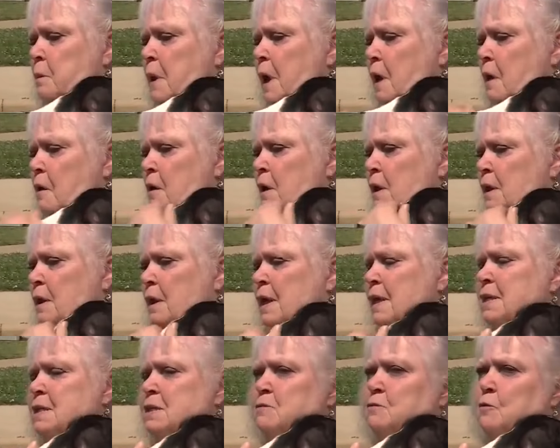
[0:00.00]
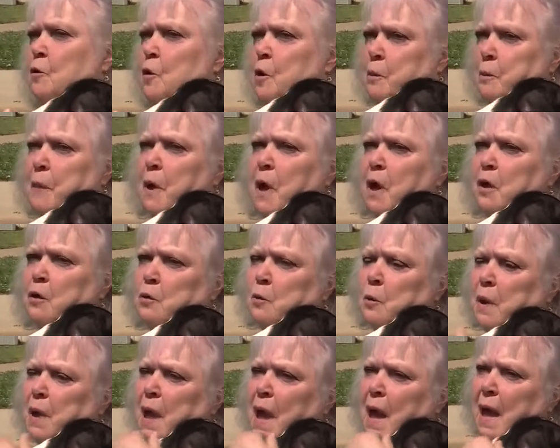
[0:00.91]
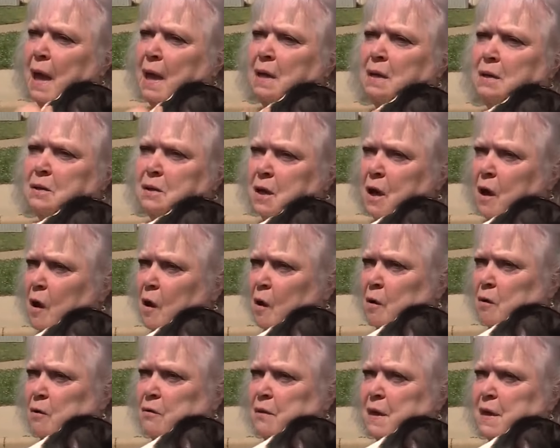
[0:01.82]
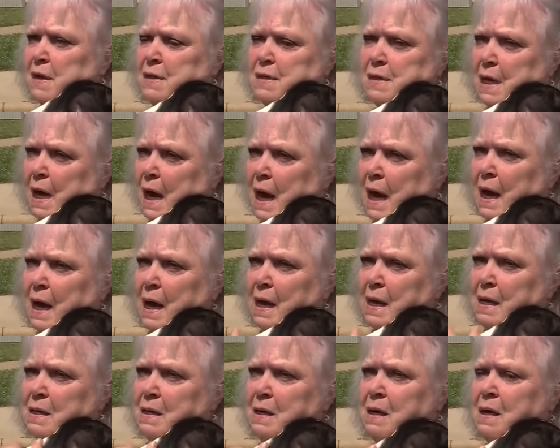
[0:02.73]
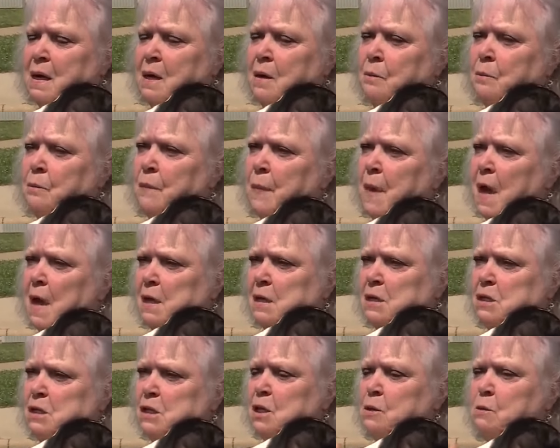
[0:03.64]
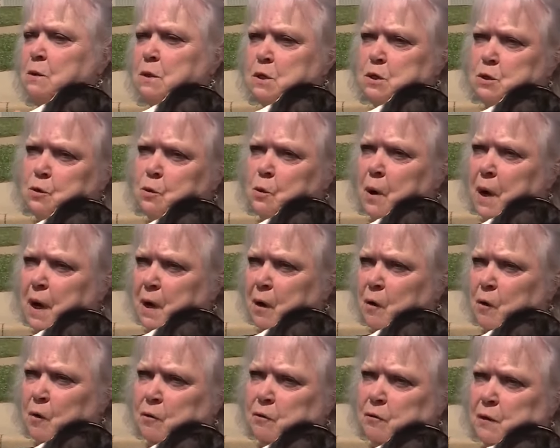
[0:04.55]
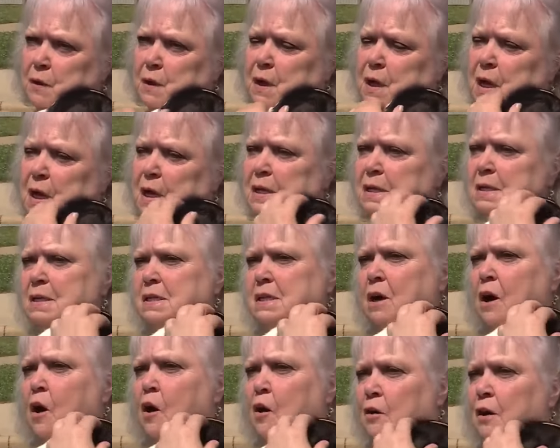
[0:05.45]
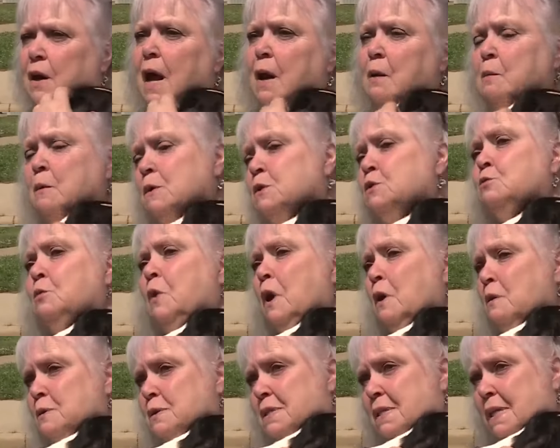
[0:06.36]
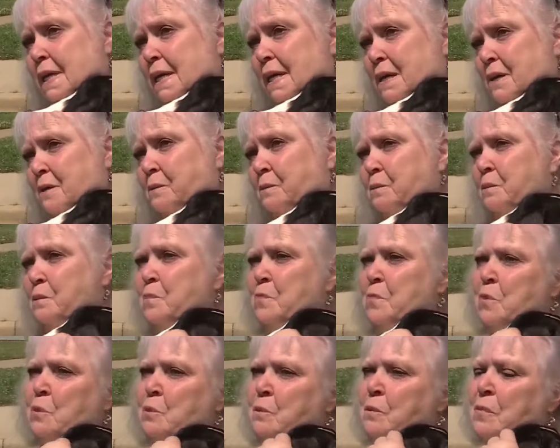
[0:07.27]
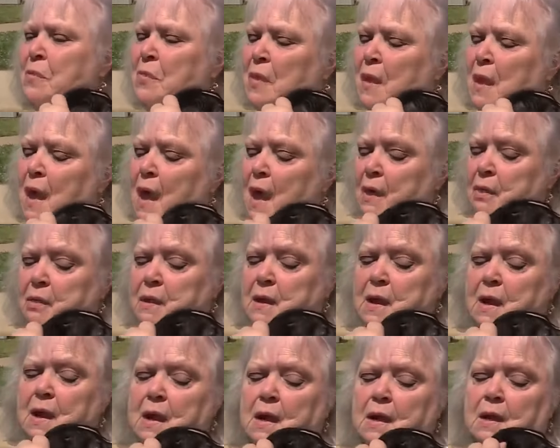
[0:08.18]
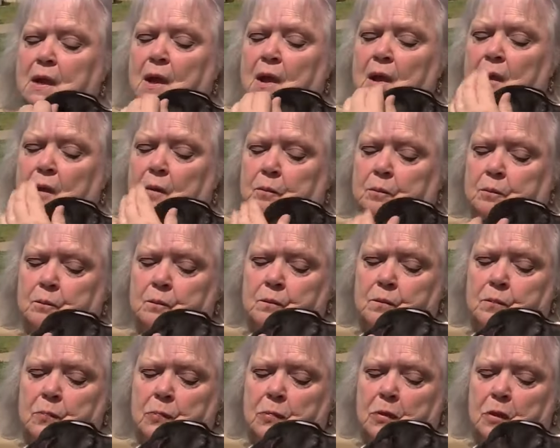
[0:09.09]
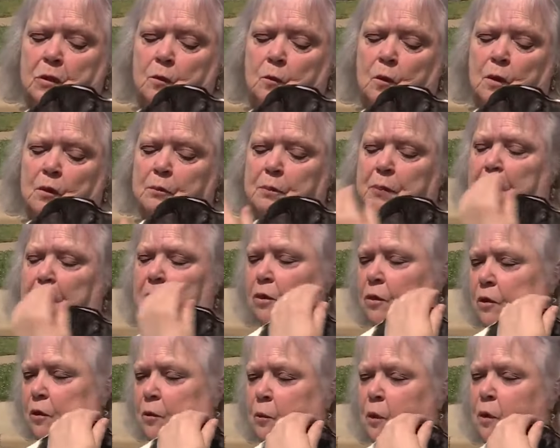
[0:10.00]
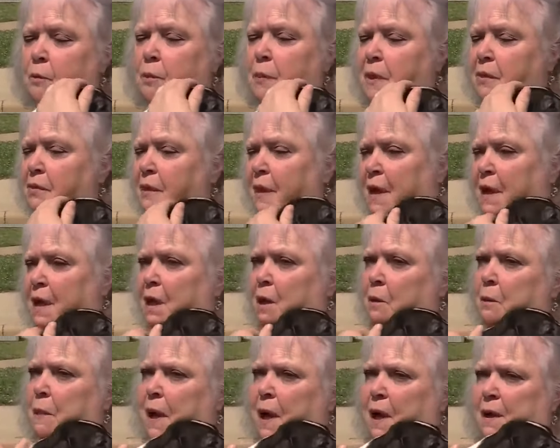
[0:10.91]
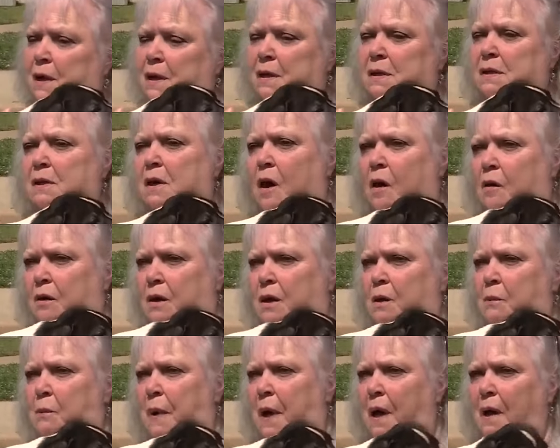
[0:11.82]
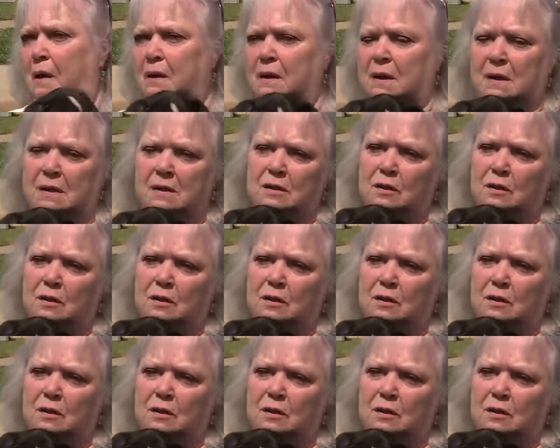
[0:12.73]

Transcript: about it at least for a month. We had a dog that died, and she was 12. And so her name was Rosie. And then we've been thinking about it, talking about it.